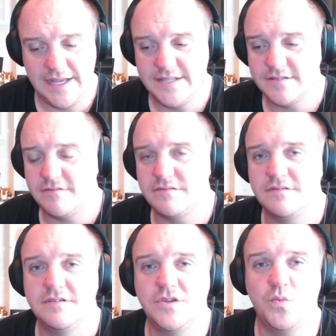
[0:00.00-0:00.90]
Is
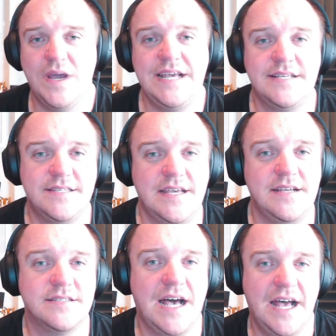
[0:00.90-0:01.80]
the way he
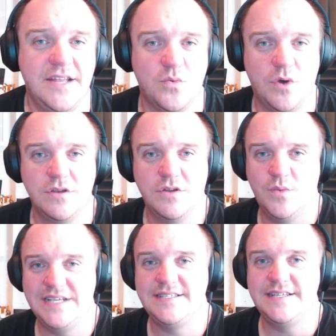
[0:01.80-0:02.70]
sings, I don't want a
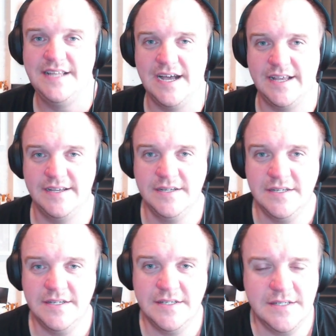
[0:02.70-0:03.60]
wasted night,
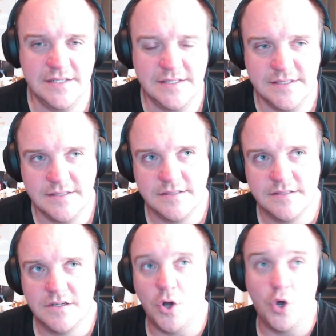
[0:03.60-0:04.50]

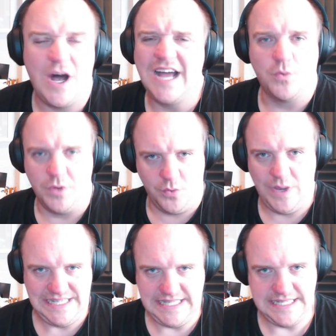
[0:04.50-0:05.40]
or I don't want to
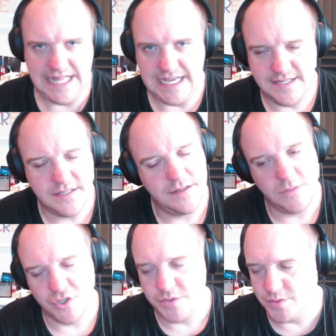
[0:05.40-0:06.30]
waste these nights. I'm
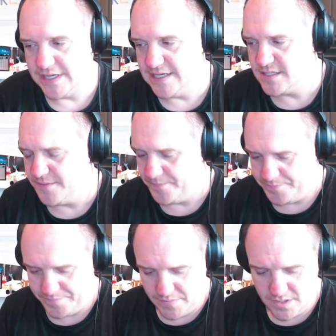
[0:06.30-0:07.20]
not sure which one it is.
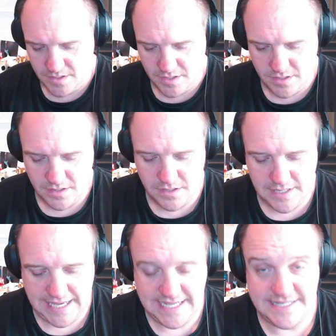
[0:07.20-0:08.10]

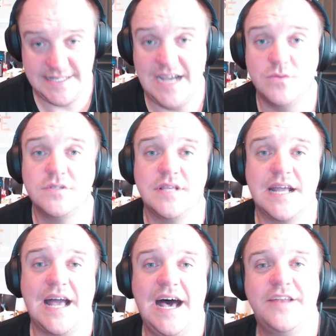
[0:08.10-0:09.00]
It sounds
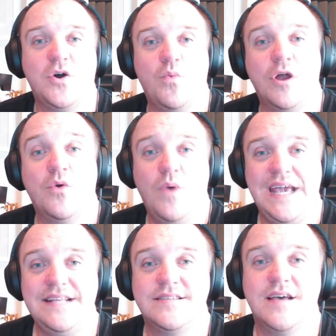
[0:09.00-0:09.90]
like I don't want to
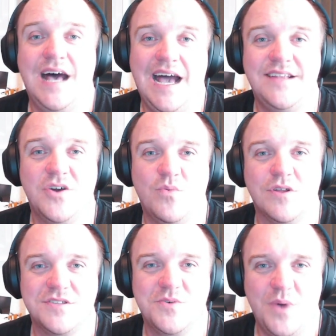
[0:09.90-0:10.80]
wait. I don't
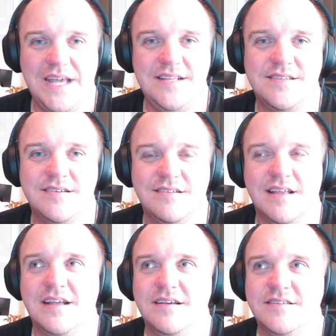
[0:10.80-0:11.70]
want to wait.
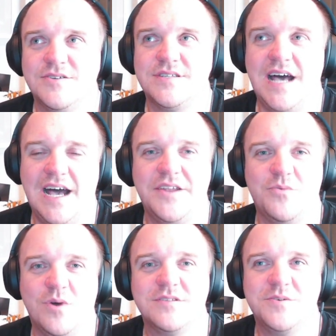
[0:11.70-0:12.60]
Like so, it's I
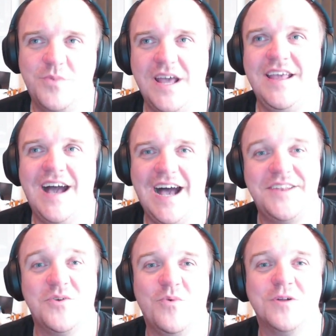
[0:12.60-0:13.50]
don't want to wait.
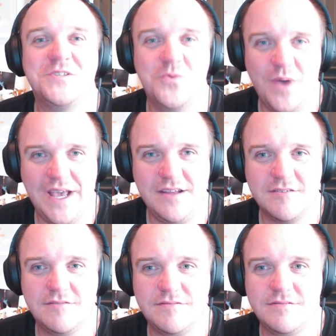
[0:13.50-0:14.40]
I don't want to wait.